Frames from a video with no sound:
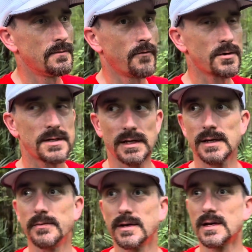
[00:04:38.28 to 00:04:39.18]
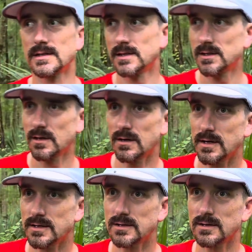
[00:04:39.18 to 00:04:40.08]
Firstly, because it's a
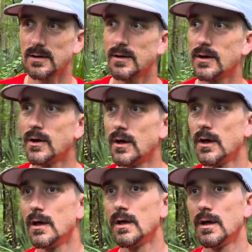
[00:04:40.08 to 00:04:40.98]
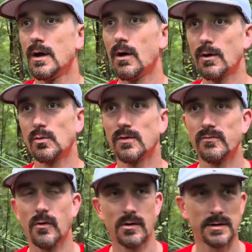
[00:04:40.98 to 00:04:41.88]
hardwood
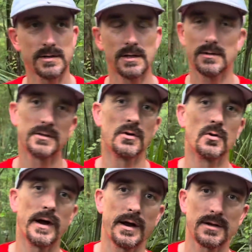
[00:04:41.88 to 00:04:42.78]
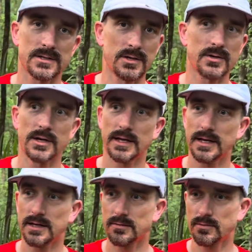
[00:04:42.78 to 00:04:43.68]
forest, there's no air
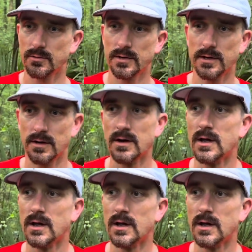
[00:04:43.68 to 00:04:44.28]
circulating through here.